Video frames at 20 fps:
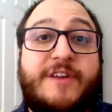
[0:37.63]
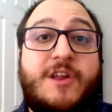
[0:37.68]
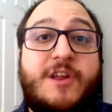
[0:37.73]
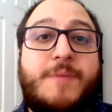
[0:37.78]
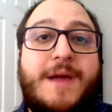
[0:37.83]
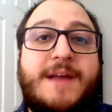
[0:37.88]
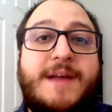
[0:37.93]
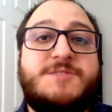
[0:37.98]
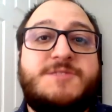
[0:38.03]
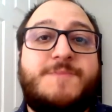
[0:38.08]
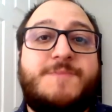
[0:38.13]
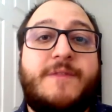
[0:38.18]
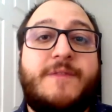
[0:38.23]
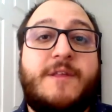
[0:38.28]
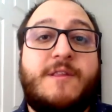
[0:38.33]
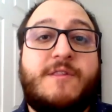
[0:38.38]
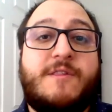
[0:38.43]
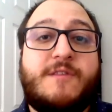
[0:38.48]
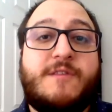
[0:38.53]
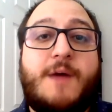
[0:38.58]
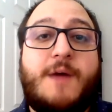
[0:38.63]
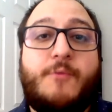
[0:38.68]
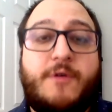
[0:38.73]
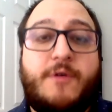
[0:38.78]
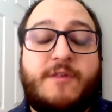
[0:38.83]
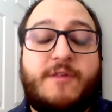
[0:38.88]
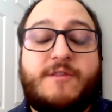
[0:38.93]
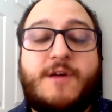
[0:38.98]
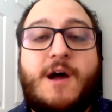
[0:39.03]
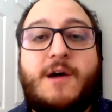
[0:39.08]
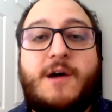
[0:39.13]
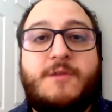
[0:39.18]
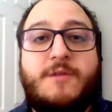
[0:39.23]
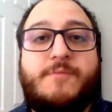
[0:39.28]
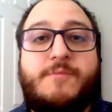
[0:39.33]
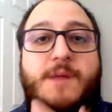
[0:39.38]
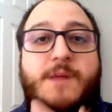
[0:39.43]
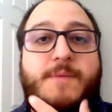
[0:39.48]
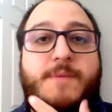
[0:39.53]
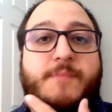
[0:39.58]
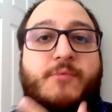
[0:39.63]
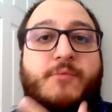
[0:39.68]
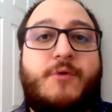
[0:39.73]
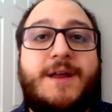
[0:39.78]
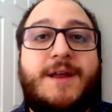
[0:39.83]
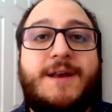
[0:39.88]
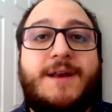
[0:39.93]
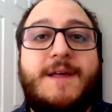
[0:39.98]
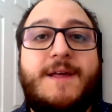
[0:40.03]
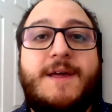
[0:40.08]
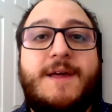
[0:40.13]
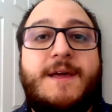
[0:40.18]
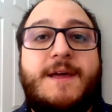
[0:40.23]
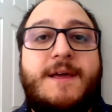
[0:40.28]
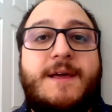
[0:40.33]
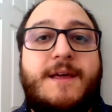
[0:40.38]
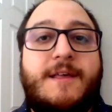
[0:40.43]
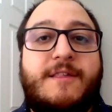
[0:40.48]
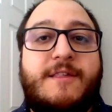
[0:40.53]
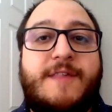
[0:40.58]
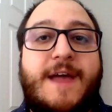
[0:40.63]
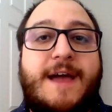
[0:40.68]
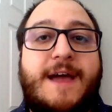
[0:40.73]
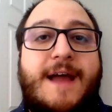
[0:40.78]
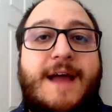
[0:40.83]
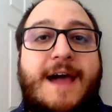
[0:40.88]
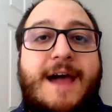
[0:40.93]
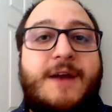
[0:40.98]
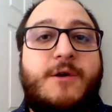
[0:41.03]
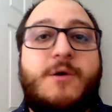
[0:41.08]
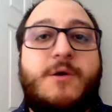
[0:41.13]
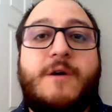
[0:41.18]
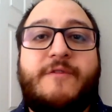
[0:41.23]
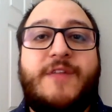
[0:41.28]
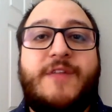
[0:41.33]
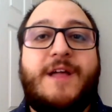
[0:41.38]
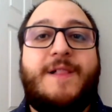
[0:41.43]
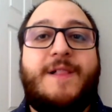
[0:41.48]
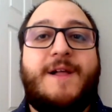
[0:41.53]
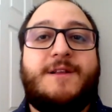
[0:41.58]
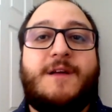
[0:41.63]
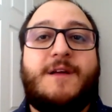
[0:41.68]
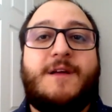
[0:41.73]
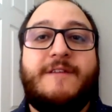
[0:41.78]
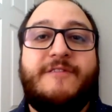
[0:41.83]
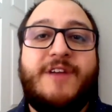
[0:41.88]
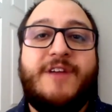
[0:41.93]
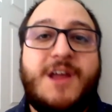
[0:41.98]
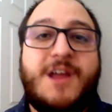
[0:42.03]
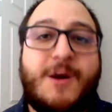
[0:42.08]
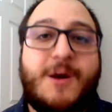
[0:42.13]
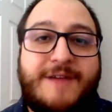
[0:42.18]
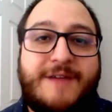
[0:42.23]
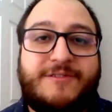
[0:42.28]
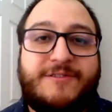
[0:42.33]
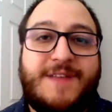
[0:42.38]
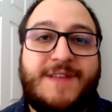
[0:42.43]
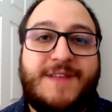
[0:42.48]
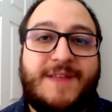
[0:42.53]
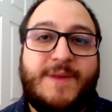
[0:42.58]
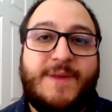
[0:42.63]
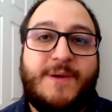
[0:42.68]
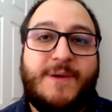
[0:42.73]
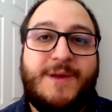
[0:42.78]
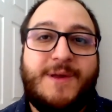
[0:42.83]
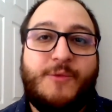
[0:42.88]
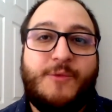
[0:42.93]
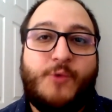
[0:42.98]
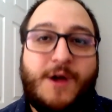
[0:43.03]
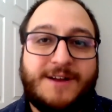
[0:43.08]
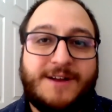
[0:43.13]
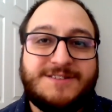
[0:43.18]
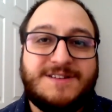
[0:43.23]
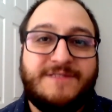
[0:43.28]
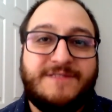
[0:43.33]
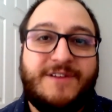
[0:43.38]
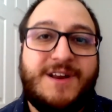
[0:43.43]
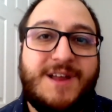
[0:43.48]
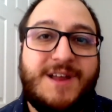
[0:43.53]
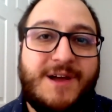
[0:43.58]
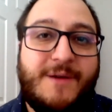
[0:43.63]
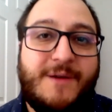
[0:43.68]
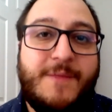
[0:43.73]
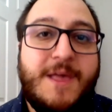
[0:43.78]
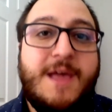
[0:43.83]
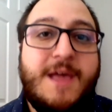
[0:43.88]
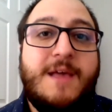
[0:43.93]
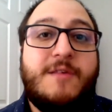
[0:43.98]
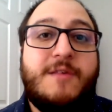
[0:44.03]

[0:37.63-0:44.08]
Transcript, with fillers: page. But then Scott, Scott you brought up a point is that I don't know if they clicked on the video after that though, and watched no, the video. You don't know.